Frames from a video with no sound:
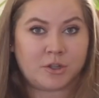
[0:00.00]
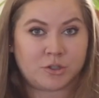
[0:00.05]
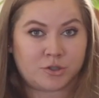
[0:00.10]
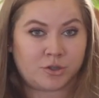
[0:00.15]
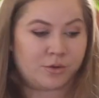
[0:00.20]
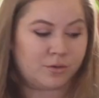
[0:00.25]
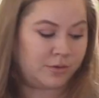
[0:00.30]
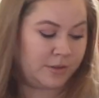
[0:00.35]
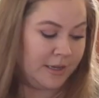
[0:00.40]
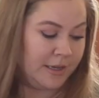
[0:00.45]
The
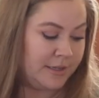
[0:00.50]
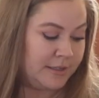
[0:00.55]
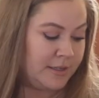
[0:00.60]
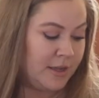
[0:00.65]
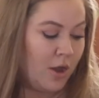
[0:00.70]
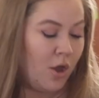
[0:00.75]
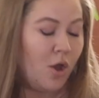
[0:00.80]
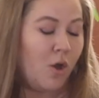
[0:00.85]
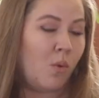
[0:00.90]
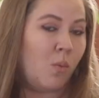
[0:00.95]
truth
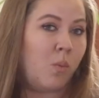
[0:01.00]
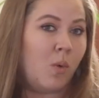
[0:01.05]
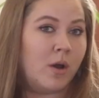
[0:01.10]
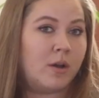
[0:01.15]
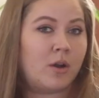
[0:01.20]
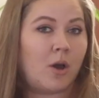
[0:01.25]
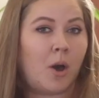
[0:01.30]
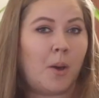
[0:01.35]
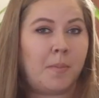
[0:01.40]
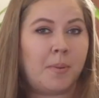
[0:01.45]
is,
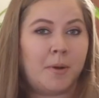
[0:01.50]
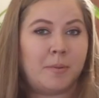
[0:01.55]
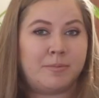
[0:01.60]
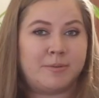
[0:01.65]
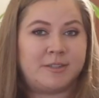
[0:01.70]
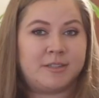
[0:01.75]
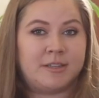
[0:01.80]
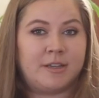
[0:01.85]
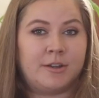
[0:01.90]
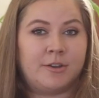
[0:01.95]
one
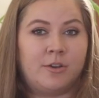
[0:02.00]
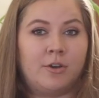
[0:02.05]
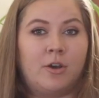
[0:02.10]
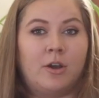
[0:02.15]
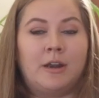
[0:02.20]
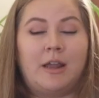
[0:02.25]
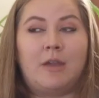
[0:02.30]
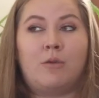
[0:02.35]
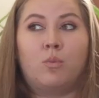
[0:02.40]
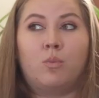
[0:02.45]
all-purpose cleaner
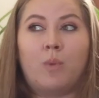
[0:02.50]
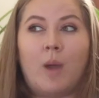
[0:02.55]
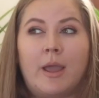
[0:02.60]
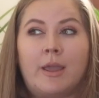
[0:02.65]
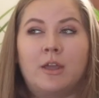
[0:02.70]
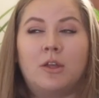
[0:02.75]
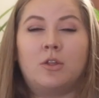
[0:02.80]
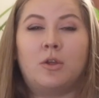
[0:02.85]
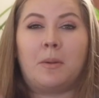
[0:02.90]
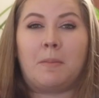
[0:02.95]
on a
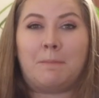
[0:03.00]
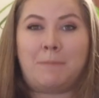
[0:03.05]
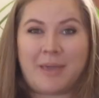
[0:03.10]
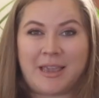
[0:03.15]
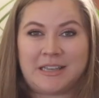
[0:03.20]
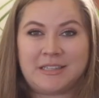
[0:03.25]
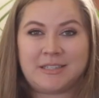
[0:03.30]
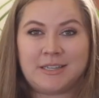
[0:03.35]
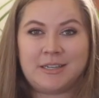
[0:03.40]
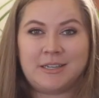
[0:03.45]
regular
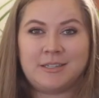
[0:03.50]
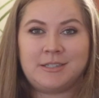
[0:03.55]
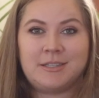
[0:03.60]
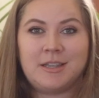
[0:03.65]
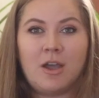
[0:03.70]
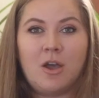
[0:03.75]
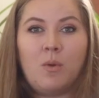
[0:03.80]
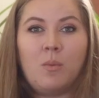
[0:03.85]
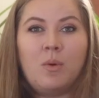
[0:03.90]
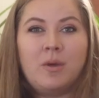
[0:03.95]
basis
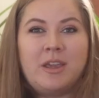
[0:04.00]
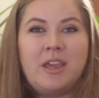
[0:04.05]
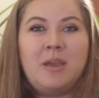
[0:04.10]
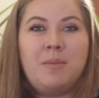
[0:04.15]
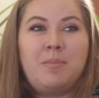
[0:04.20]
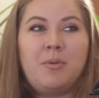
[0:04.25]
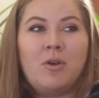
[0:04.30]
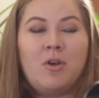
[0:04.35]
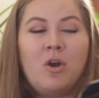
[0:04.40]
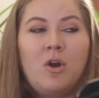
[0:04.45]
will
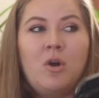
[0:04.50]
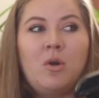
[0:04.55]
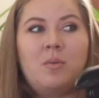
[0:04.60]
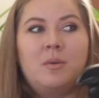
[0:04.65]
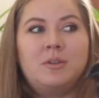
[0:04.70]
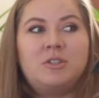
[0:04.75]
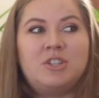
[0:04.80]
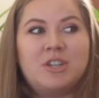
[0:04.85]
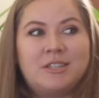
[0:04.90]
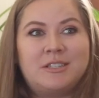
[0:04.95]
keep your
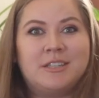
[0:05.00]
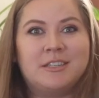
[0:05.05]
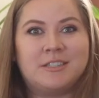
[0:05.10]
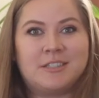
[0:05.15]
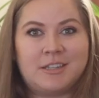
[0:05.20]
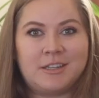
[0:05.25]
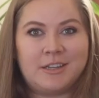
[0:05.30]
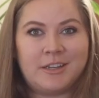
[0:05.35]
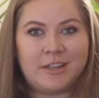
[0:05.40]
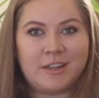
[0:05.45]
home just
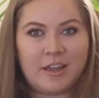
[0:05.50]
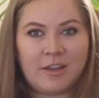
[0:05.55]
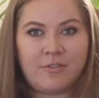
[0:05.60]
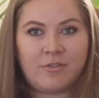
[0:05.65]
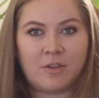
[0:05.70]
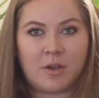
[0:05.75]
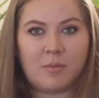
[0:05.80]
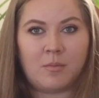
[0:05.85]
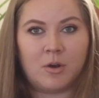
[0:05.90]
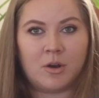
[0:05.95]
as clean,
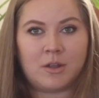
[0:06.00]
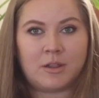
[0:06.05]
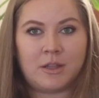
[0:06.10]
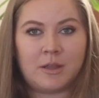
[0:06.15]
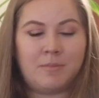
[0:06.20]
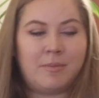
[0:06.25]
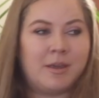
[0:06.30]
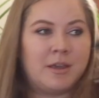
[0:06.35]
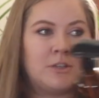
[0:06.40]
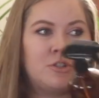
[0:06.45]
if not more
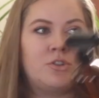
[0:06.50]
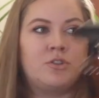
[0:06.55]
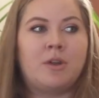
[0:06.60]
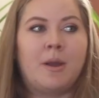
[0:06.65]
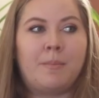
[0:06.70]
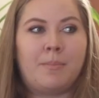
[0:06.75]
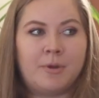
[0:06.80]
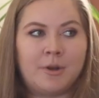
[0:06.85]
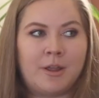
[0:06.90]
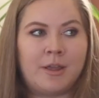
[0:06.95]
clean, because you're
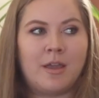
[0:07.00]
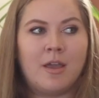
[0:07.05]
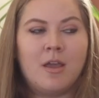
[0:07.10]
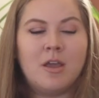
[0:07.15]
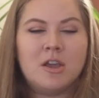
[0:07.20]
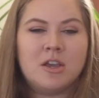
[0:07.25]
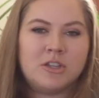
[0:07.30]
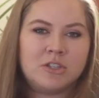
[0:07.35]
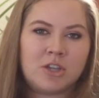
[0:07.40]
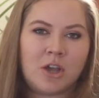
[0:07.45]
not putting
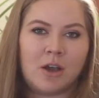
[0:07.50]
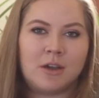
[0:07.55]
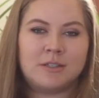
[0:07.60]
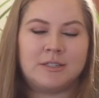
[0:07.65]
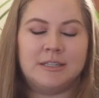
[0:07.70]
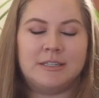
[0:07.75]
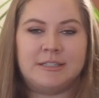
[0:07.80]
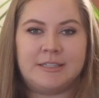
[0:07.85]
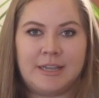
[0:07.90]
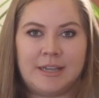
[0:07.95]

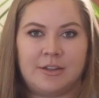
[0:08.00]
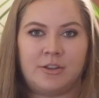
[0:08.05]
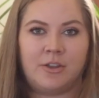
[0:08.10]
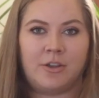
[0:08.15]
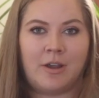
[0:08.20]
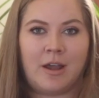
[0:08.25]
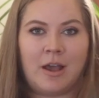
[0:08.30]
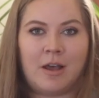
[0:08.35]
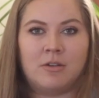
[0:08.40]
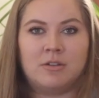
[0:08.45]
toxins into
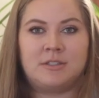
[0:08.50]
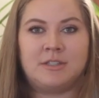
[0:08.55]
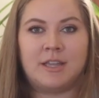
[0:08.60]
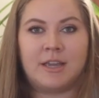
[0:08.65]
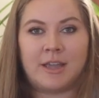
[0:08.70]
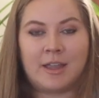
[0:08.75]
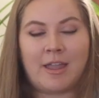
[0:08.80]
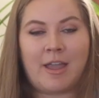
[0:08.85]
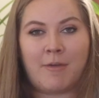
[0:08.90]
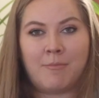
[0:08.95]
your house
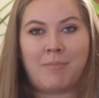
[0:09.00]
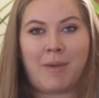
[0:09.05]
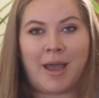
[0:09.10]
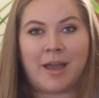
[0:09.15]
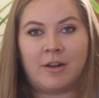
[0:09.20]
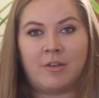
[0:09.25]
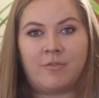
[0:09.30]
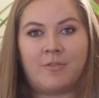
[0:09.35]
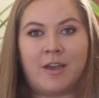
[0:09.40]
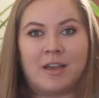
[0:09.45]
that can have
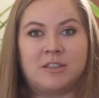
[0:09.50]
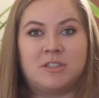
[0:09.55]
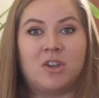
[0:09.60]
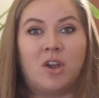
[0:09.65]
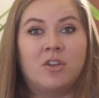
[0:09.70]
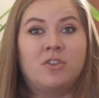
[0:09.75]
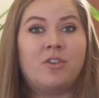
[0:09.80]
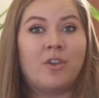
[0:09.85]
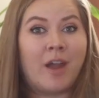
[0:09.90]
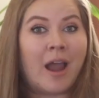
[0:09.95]
bad effects
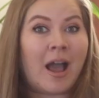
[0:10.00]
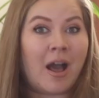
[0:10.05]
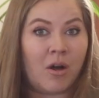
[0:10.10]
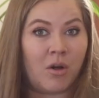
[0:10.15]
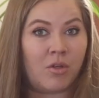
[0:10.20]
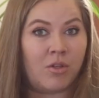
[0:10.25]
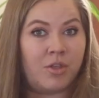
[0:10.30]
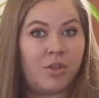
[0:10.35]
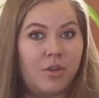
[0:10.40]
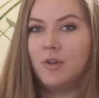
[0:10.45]
on your
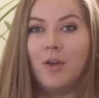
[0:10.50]
health.